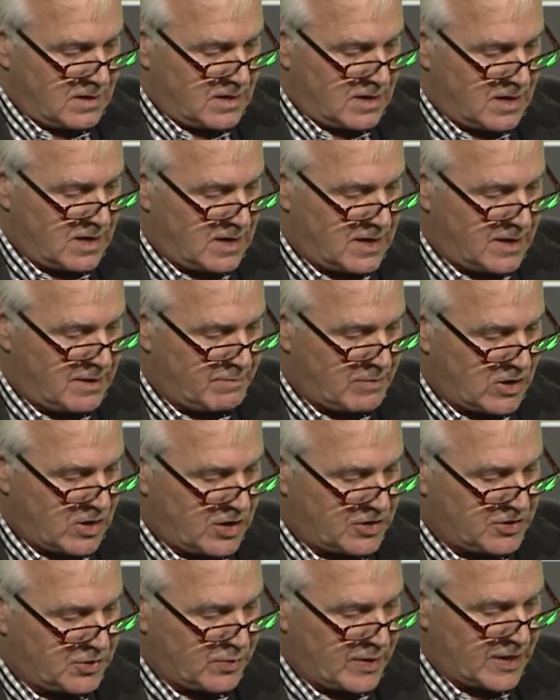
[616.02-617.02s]

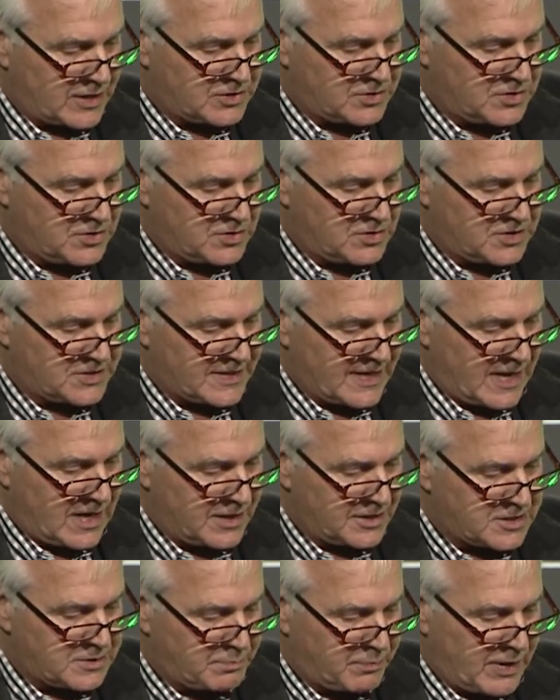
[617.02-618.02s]
Our directors,
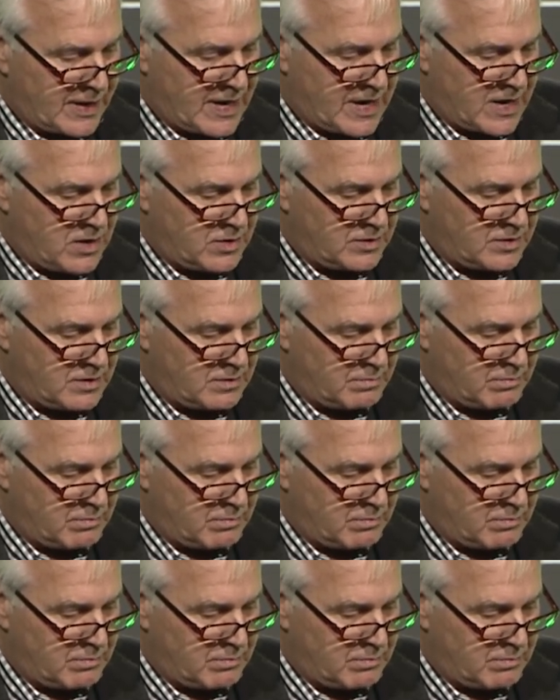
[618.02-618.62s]
Alex Brown,